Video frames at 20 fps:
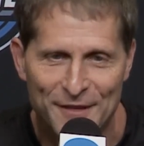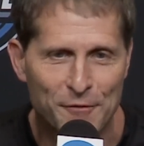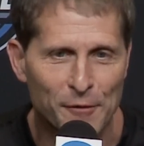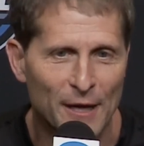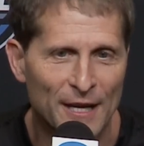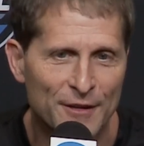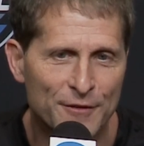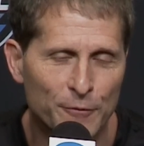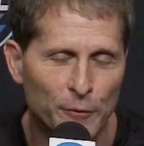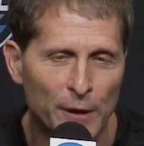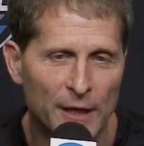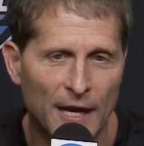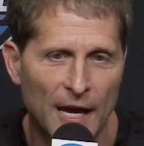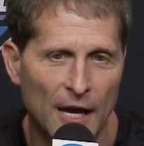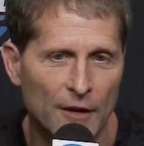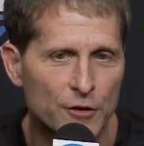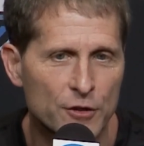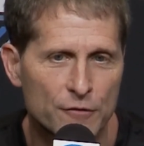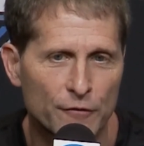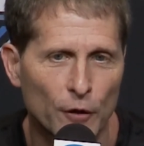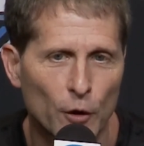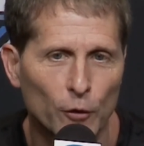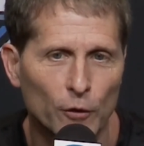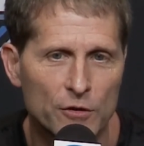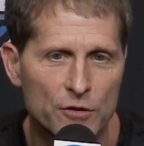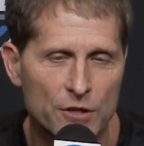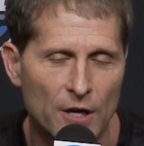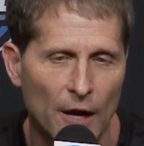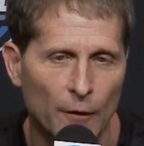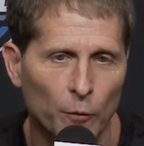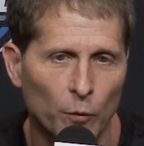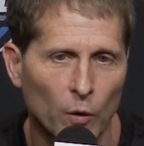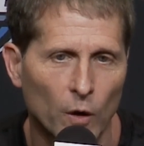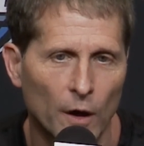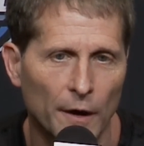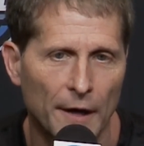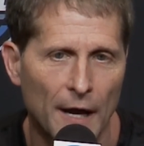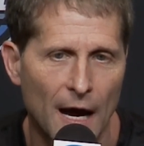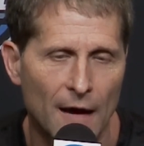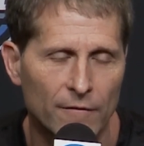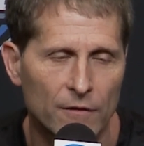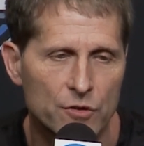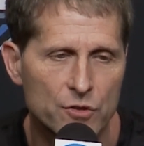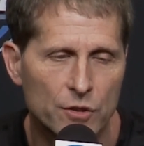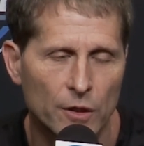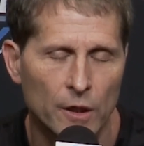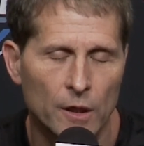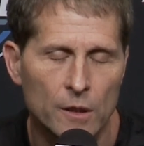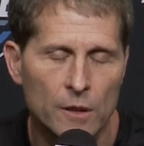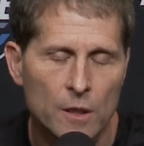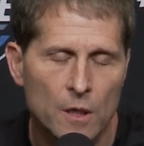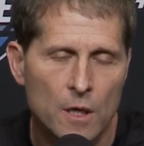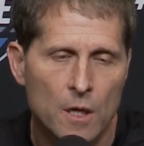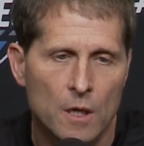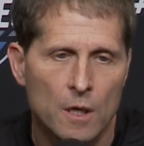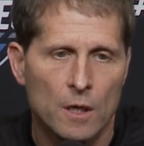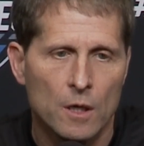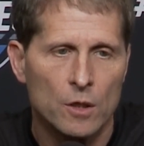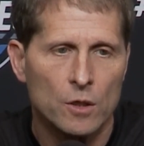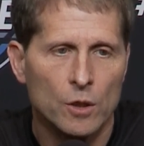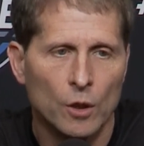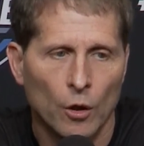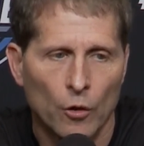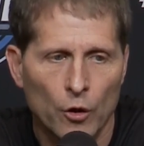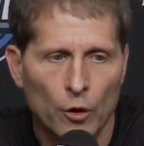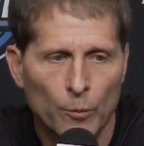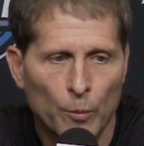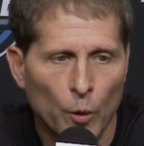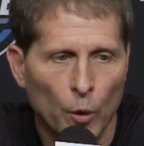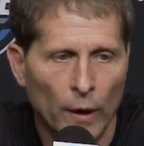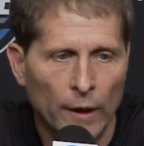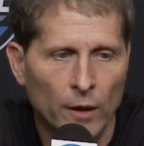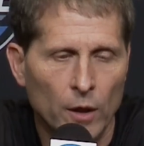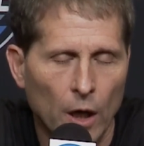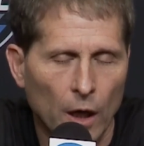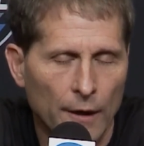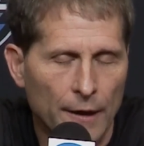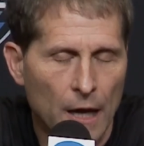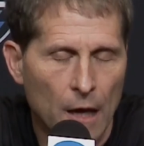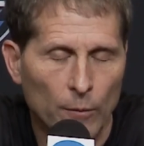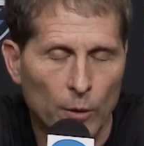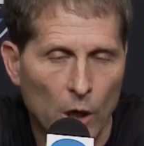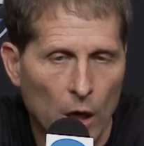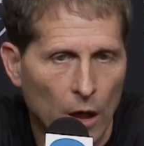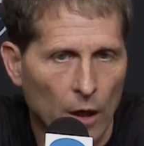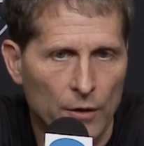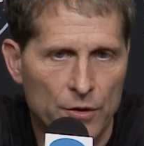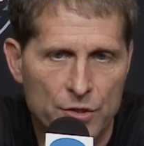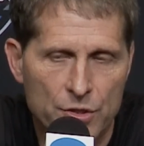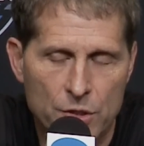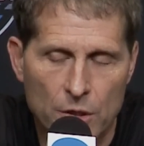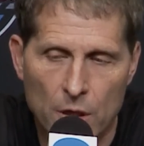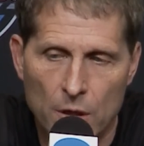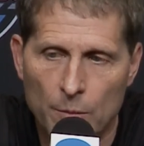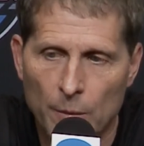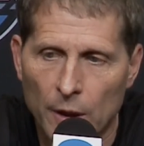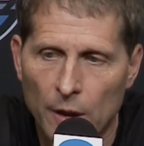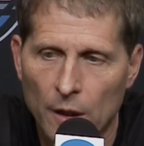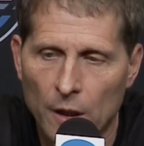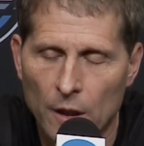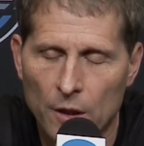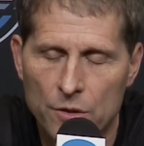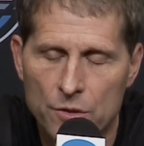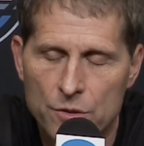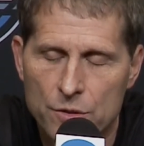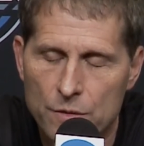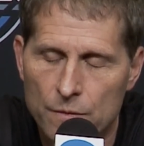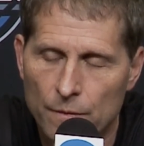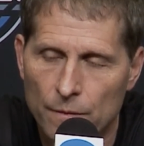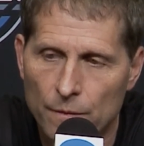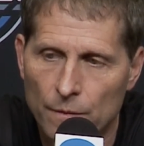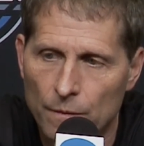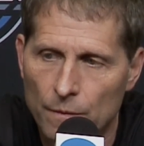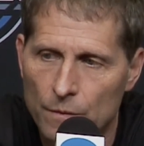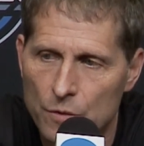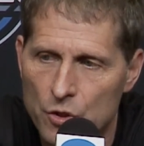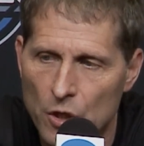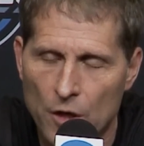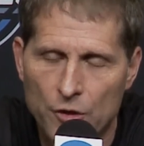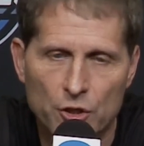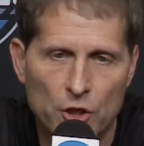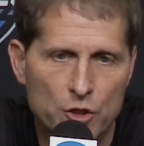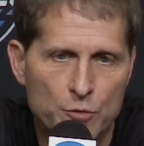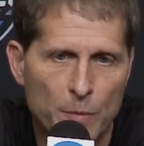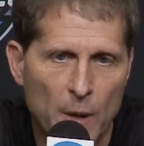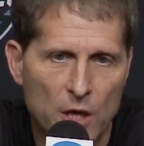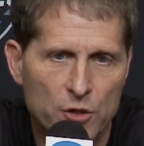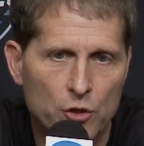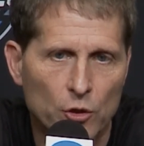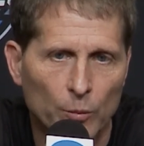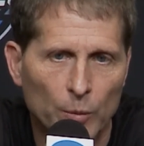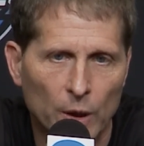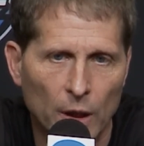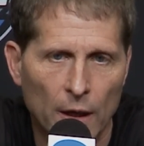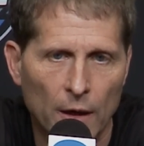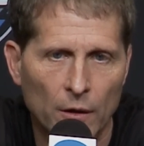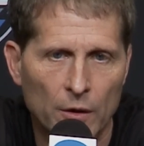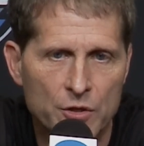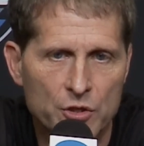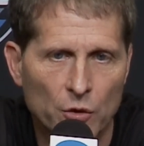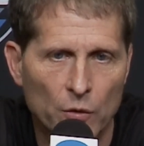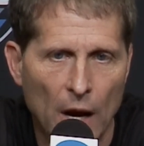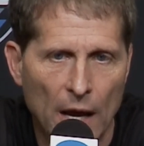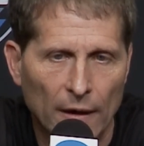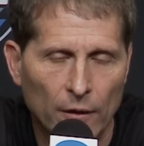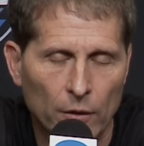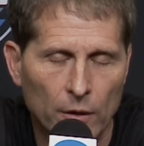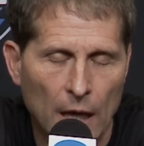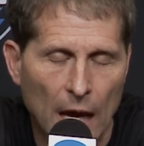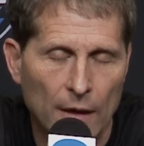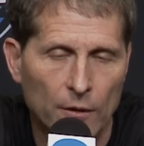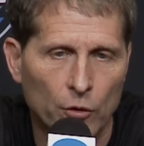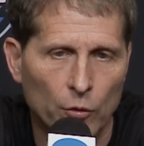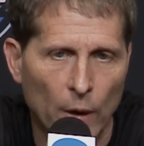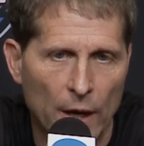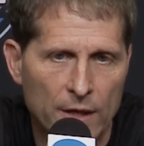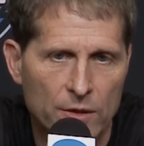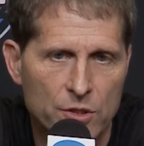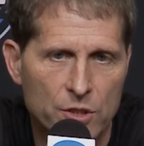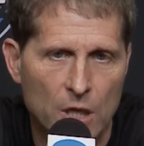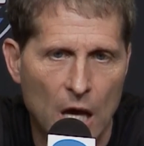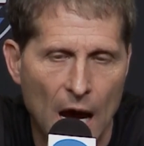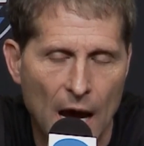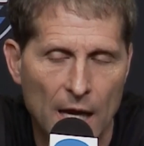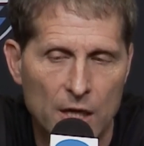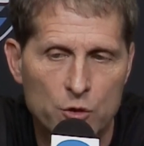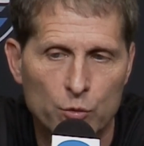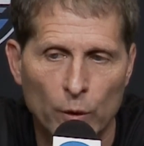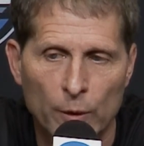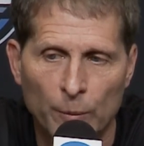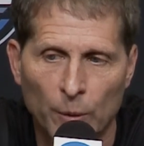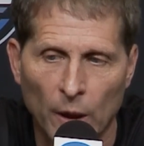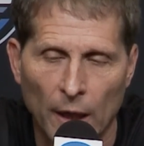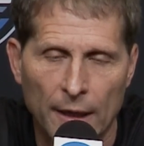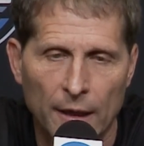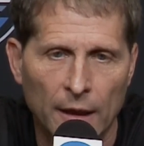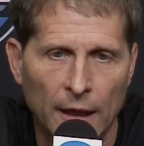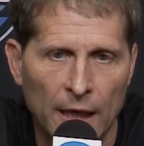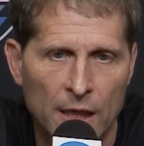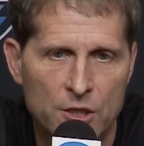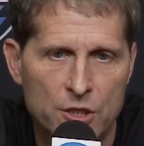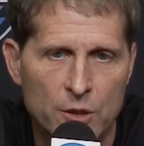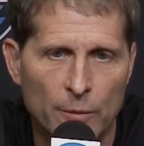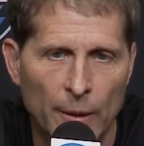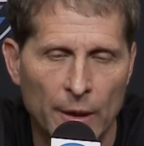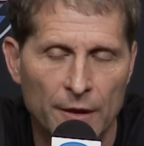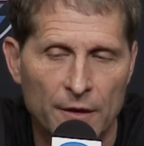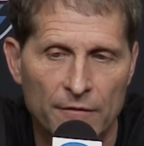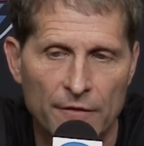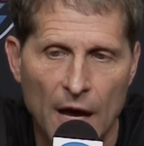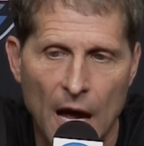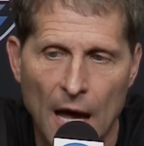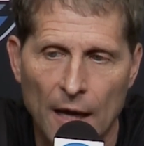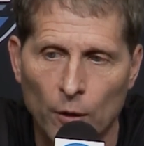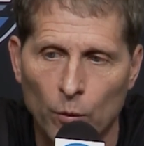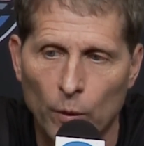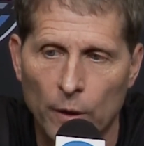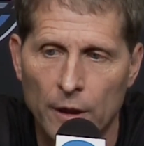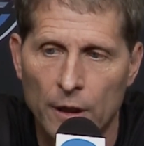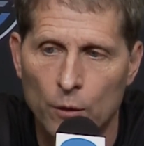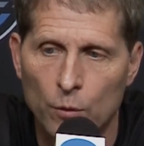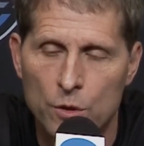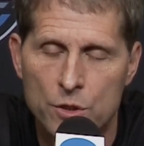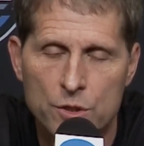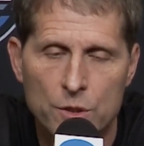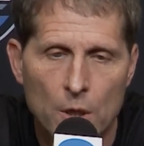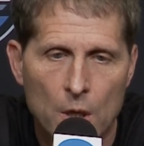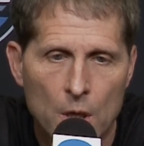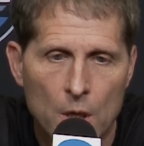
it, we can't just focus on one. Obviously, you know their point guard Nembhard is. I mean, he's such a special player. He's got great size. We played against him at Nevada when he was